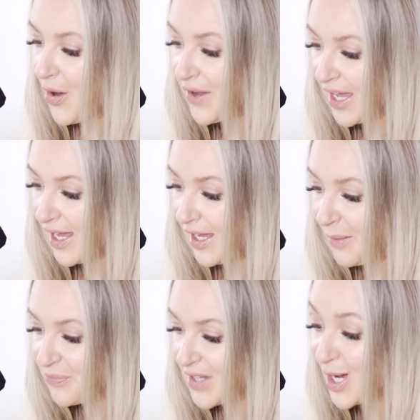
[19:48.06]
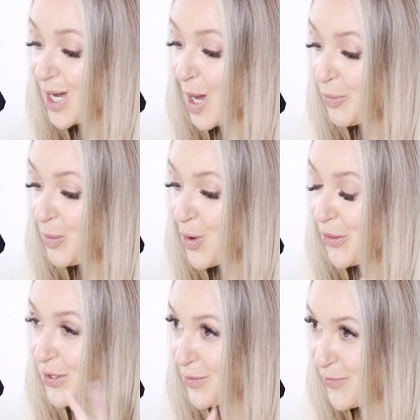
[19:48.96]
Okay, a couple
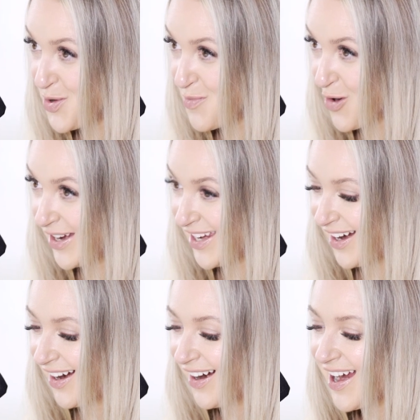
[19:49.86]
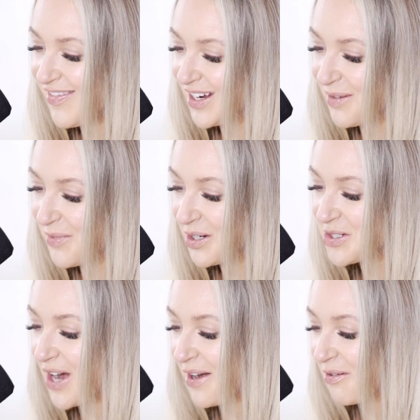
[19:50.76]
more. There's a few more here, and then I'm gonna
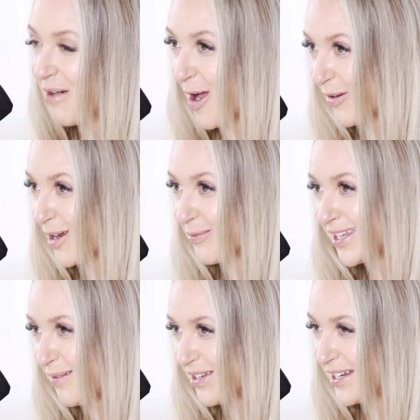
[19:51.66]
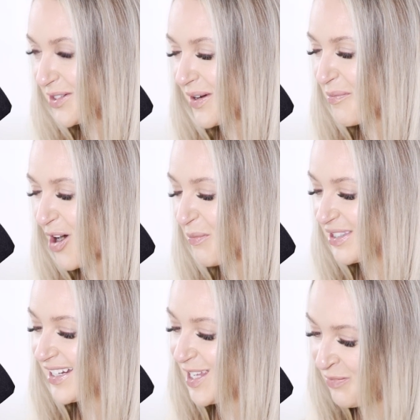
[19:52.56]
try to wrap it up and I know I
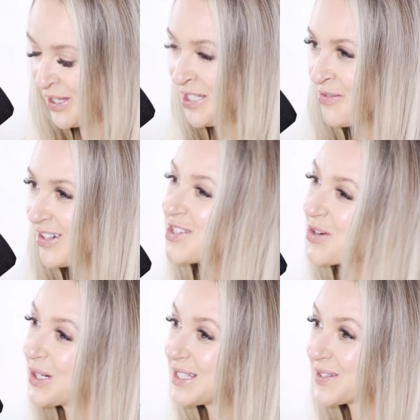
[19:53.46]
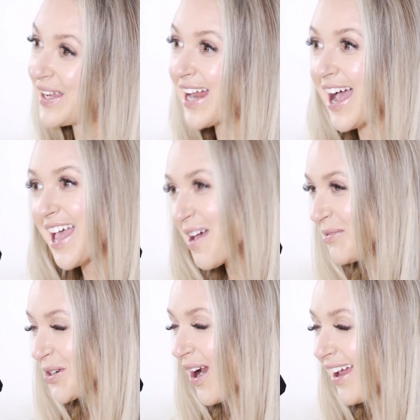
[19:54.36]
promise I keep this one short and sweet. I
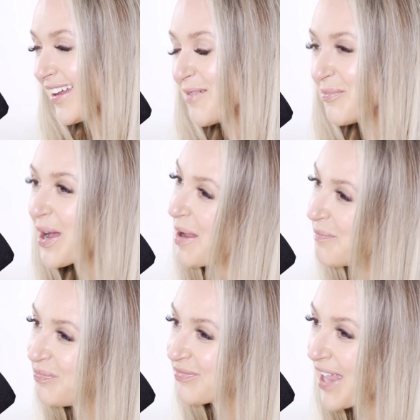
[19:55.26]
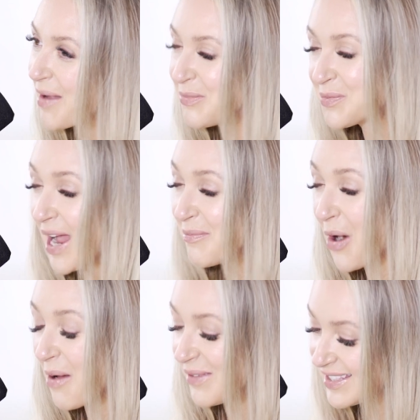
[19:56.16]
am trying. I
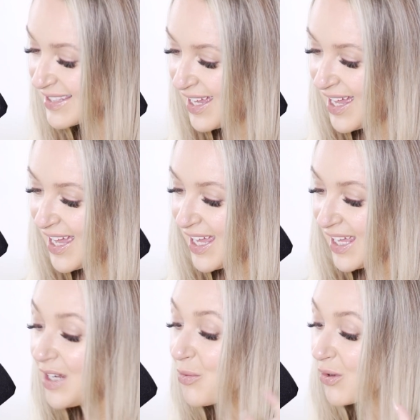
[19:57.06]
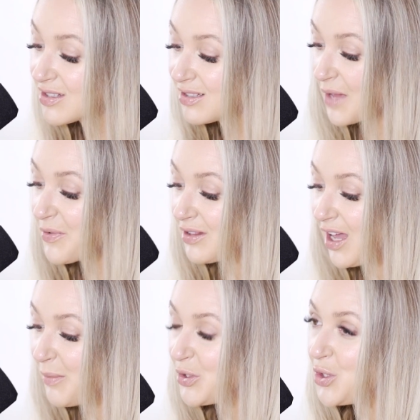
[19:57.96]
promise. In order to level
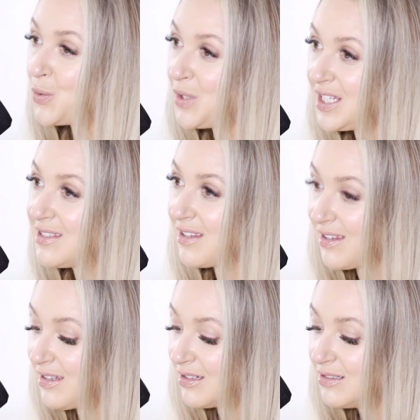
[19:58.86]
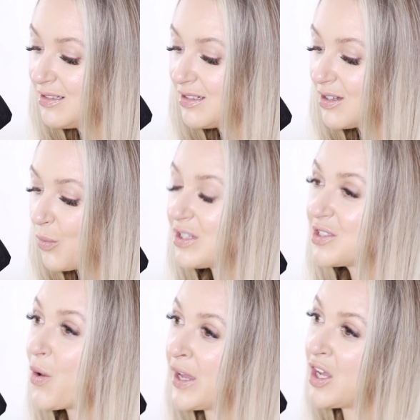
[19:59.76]
up, you need to heal
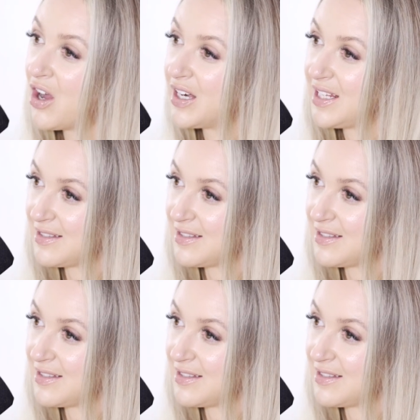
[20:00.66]
what's going on